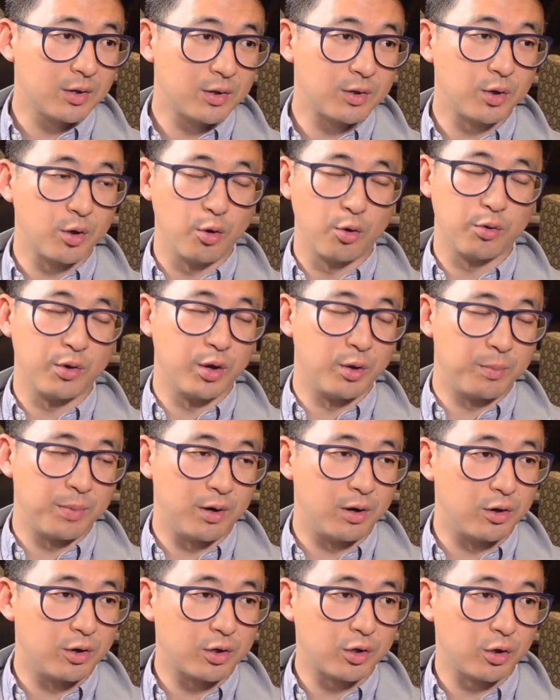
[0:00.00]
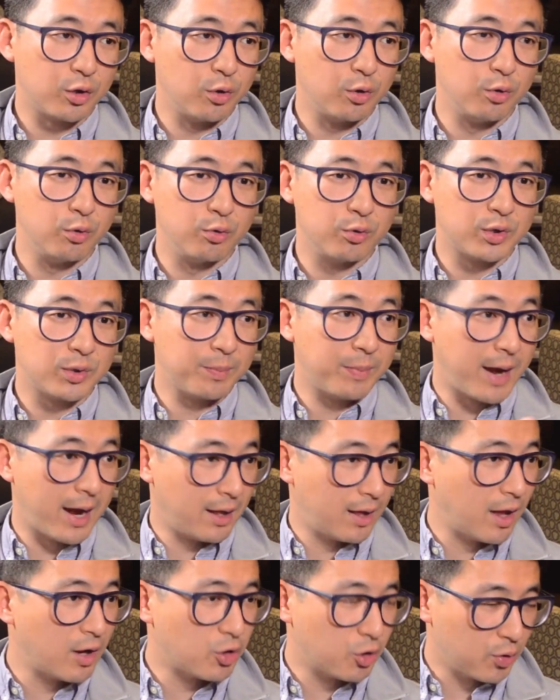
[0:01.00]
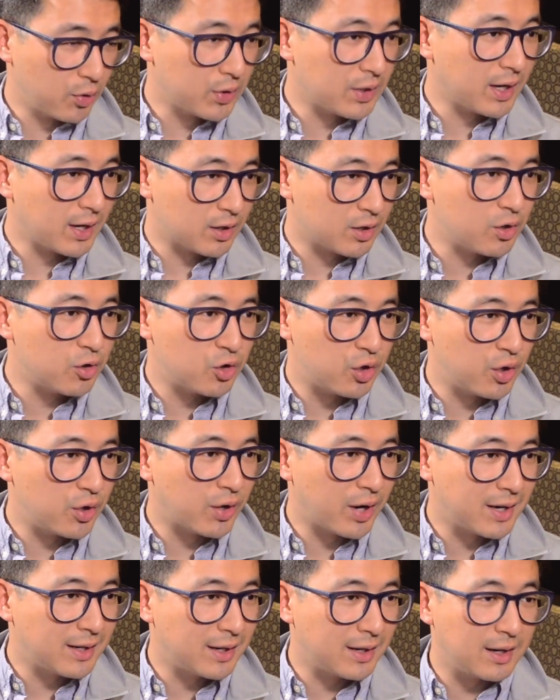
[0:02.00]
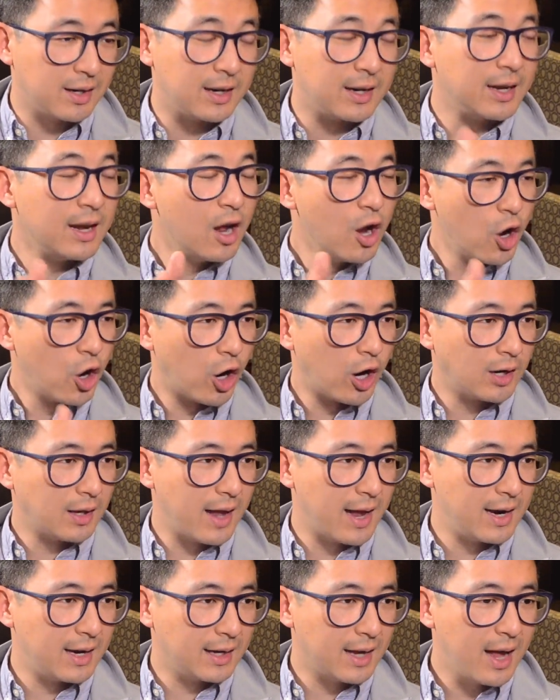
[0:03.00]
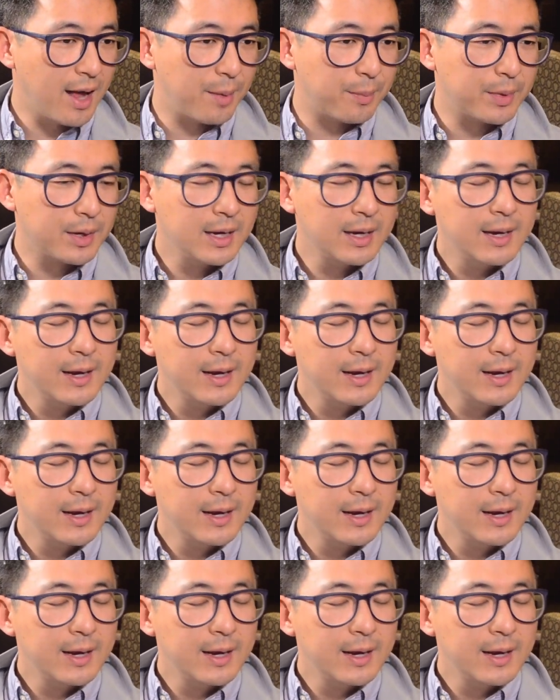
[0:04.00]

So their peers whose biological sex and gender identity are lining up.